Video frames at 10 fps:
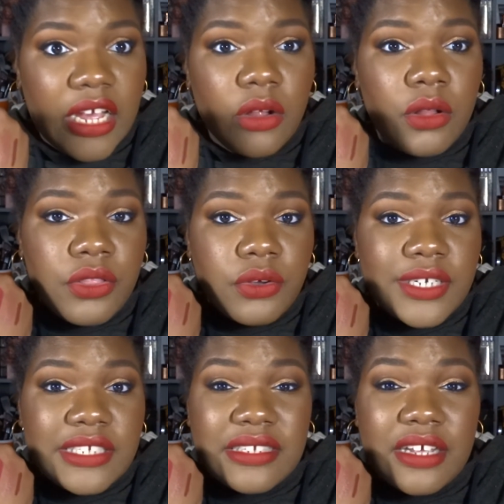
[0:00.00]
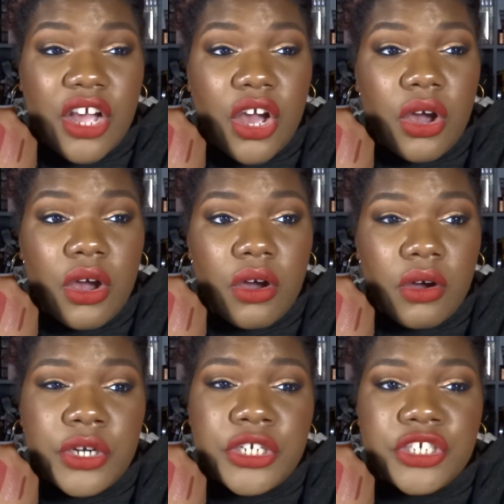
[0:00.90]
although it's
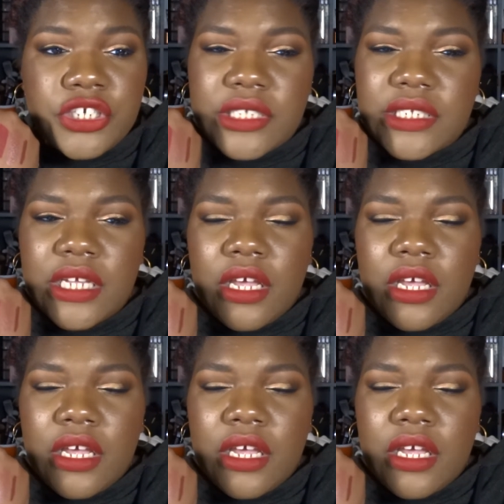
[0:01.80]
gorgeous,